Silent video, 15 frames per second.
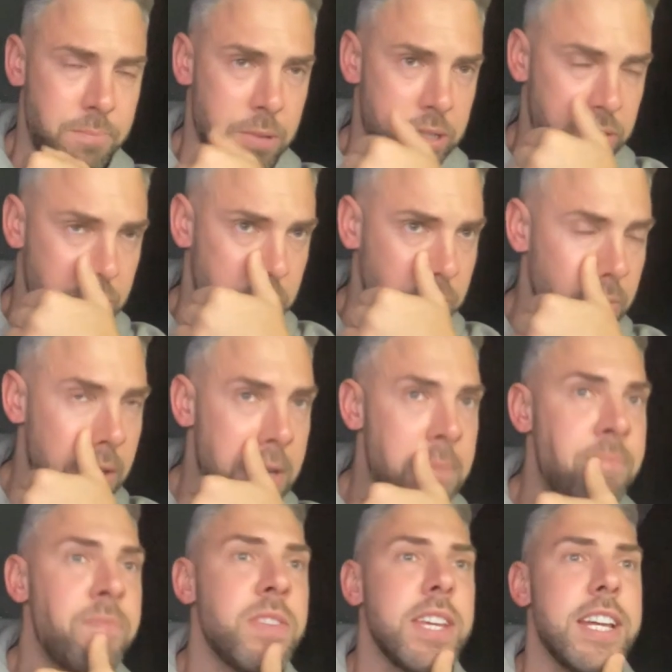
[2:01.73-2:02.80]
Bristol.
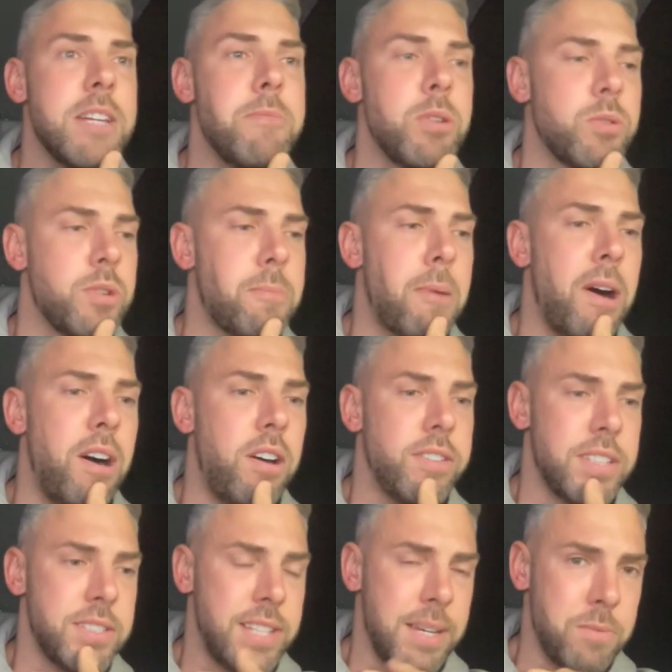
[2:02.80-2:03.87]
In the middle of the park,
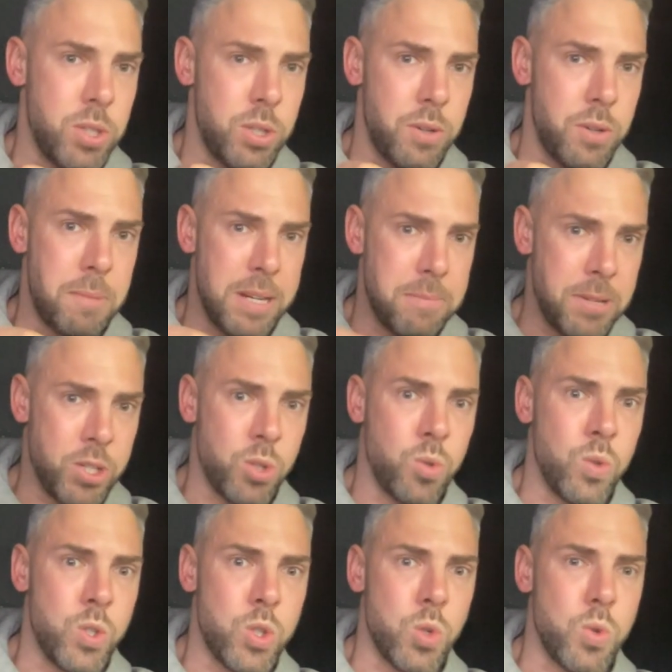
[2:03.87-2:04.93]
the same 2 of Billy Mitchell
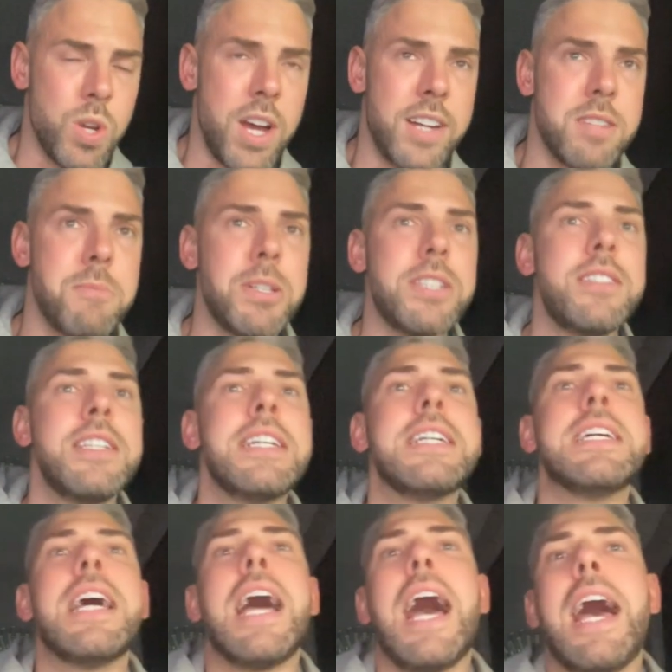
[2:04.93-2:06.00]
and George Honeyman.
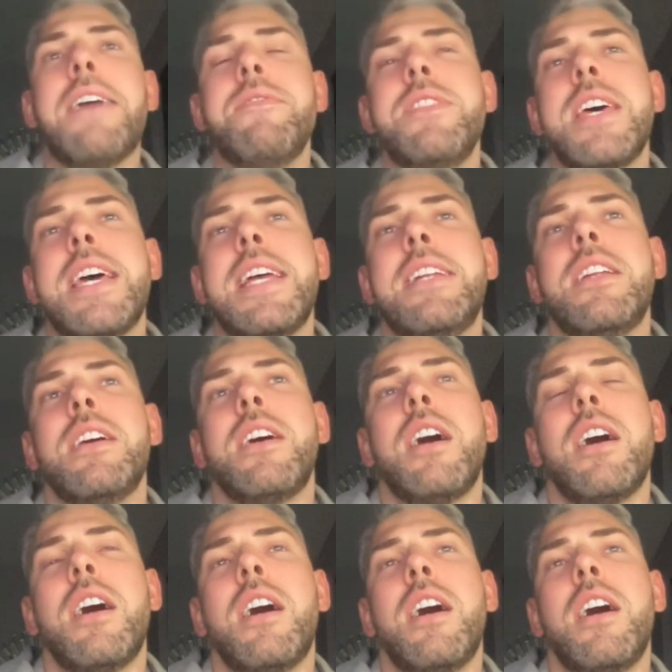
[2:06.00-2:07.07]
And then
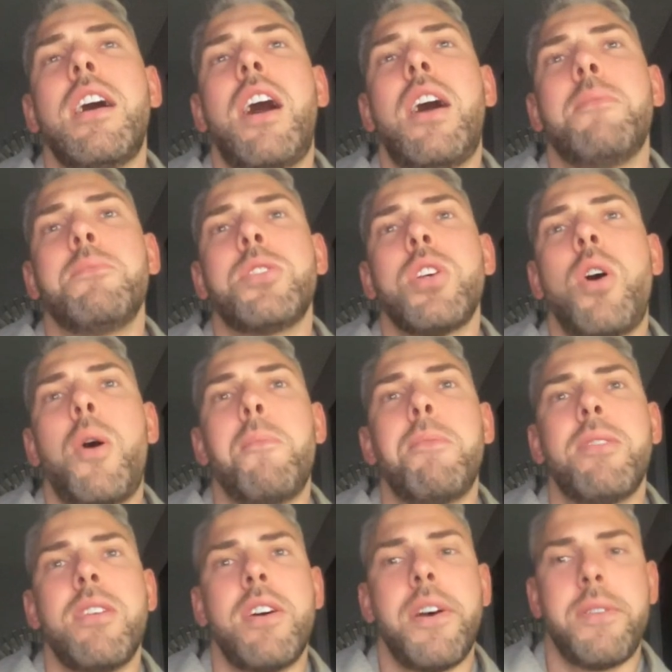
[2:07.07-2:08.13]
up top,
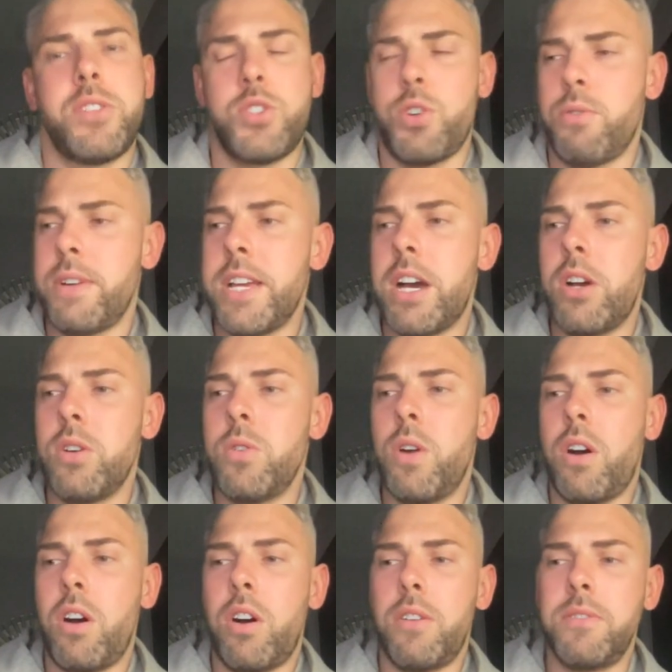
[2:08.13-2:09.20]
a trio
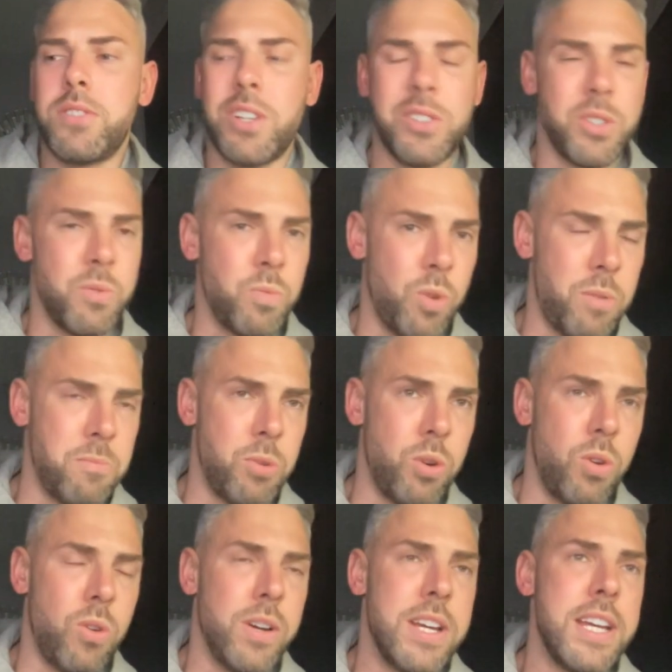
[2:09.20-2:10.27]
of Duncan
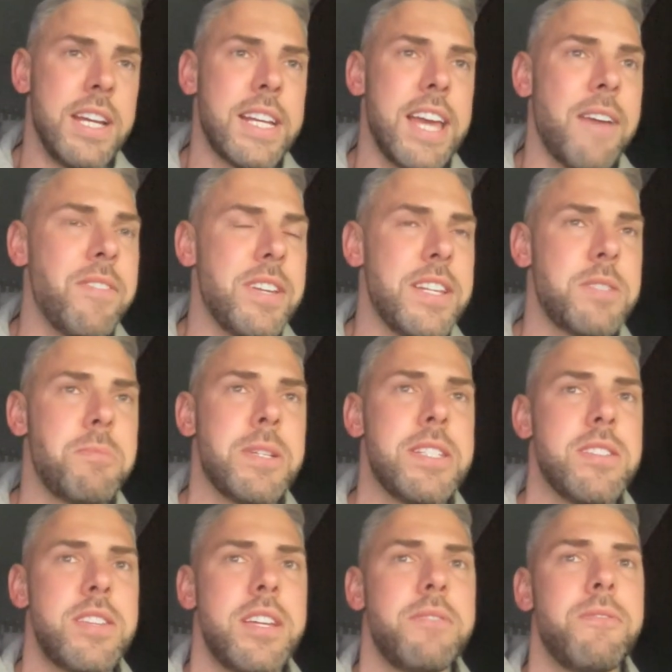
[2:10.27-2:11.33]
Watmore, Kevin Nisbet and
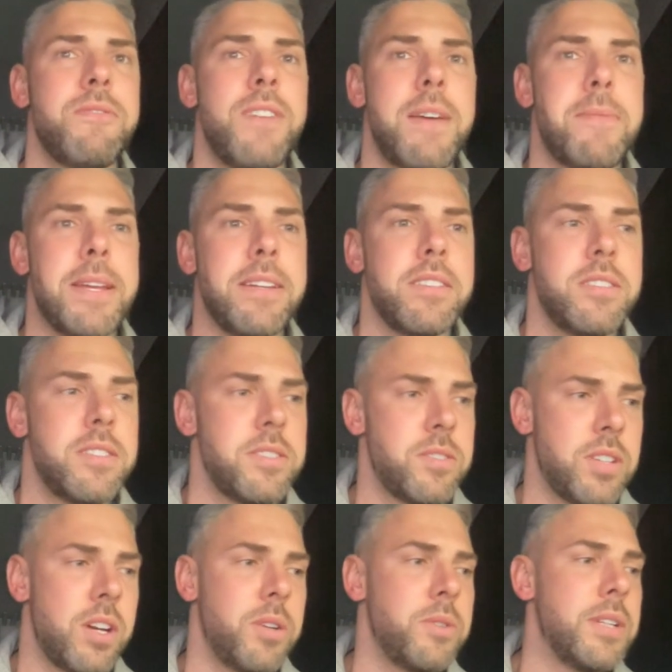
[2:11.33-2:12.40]
Zian Fleming.
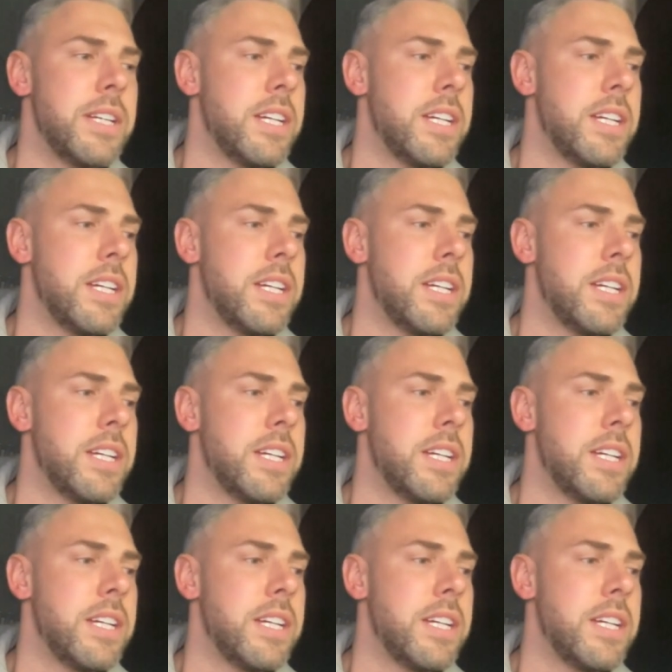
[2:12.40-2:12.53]
So